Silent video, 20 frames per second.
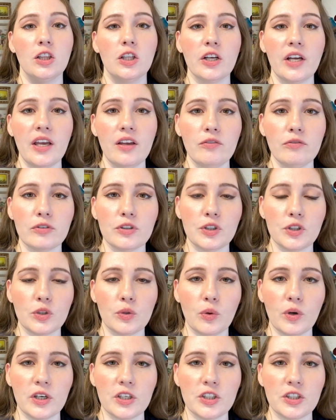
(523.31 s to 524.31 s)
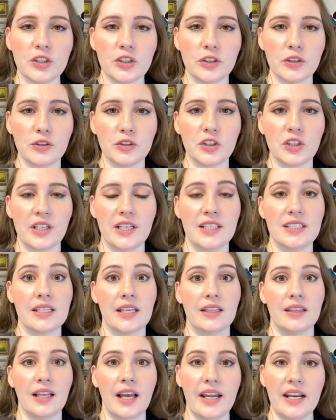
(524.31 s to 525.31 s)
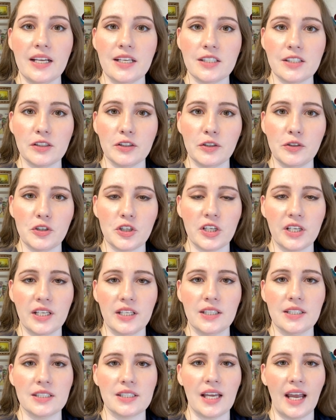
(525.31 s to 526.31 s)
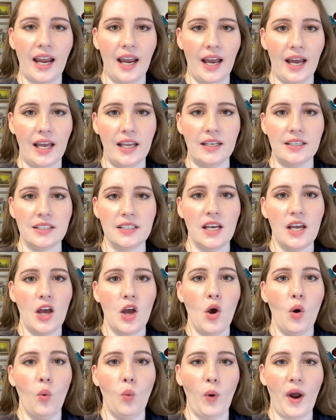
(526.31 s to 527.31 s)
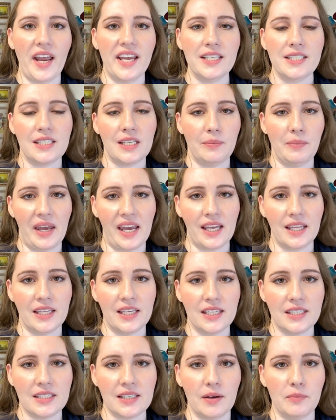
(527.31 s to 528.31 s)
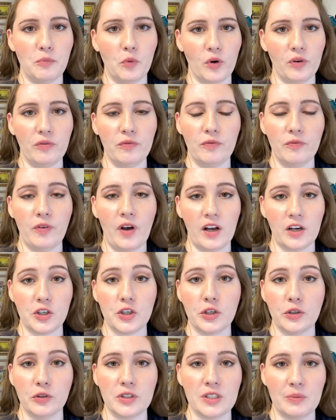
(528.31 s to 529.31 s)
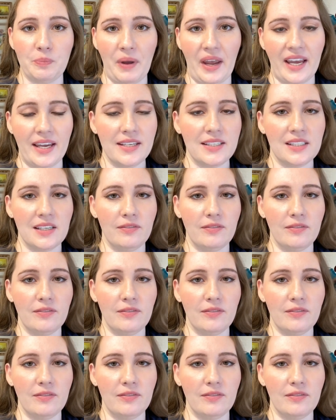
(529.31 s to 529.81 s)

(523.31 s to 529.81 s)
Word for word: looking for storage solutions and lighting solutions and ways to make this a more functional space.